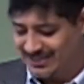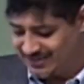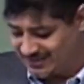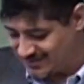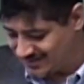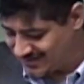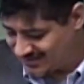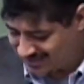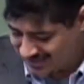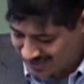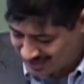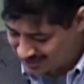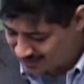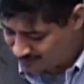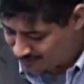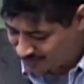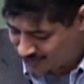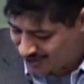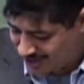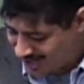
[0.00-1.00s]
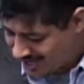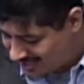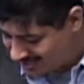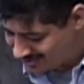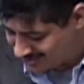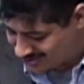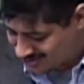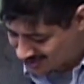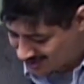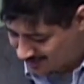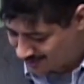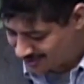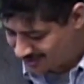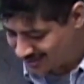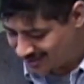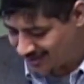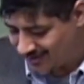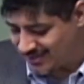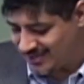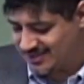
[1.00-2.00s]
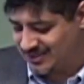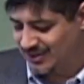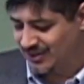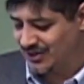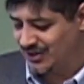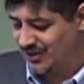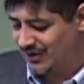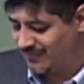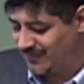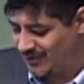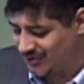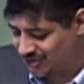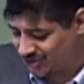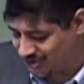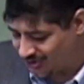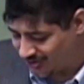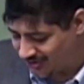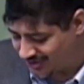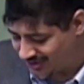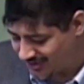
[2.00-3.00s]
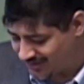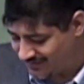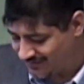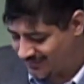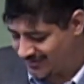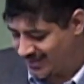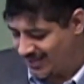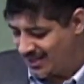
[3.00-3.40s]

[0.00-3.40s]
you got your crayon, you're scribbling there, and he's looking over your shoulder.